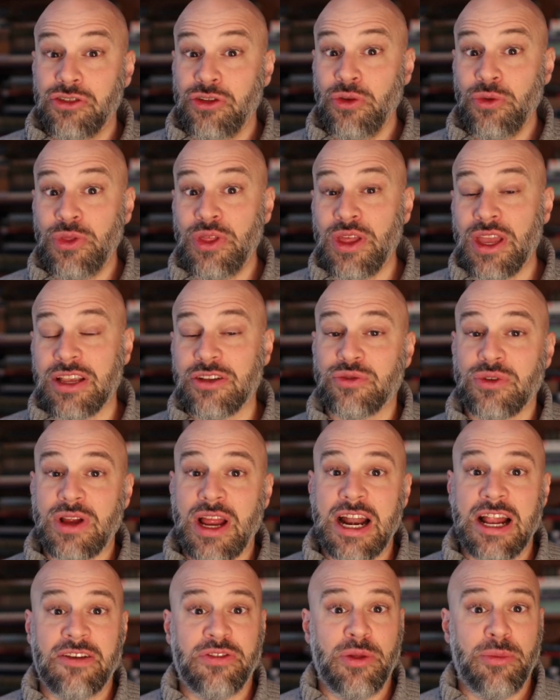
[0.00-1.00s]
Two things
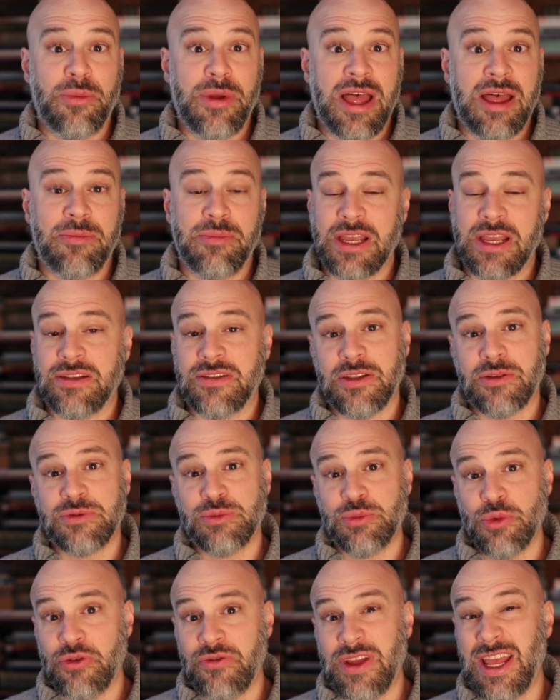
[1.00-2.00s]
right off the bat make
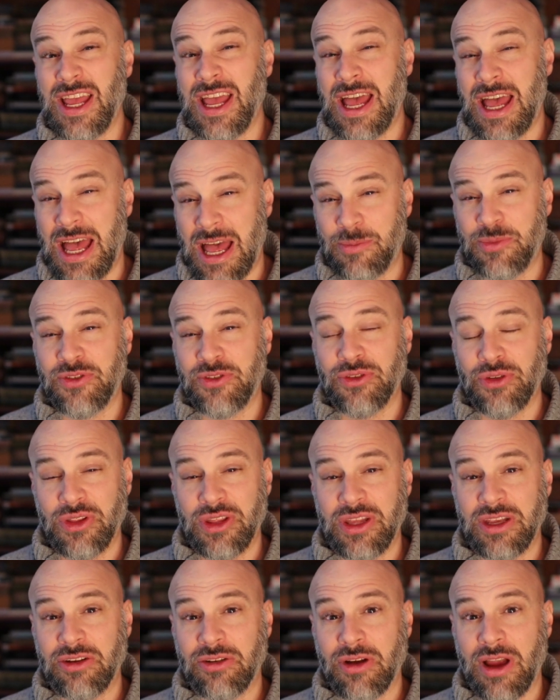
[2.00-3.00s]
this movie
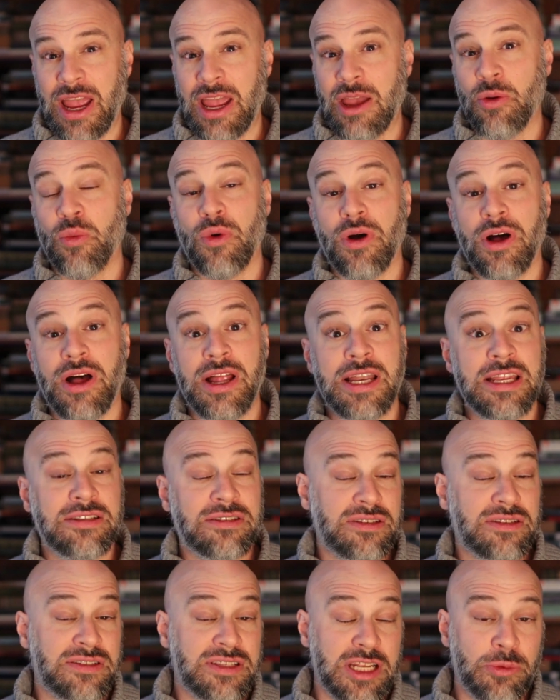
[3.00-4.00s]
absolutely great. One is
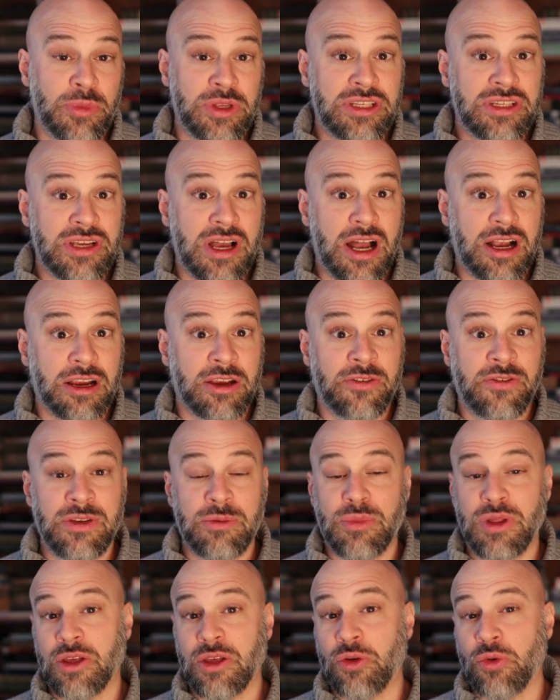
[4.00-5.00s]
the cinematography
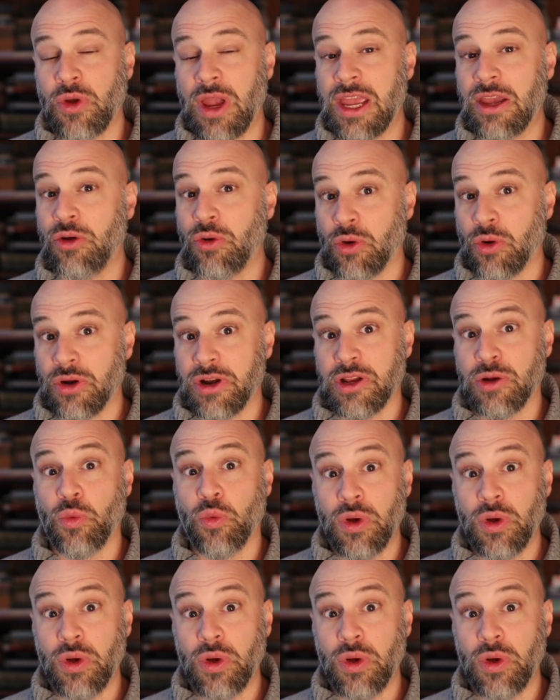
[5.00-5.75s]
by the great Gordon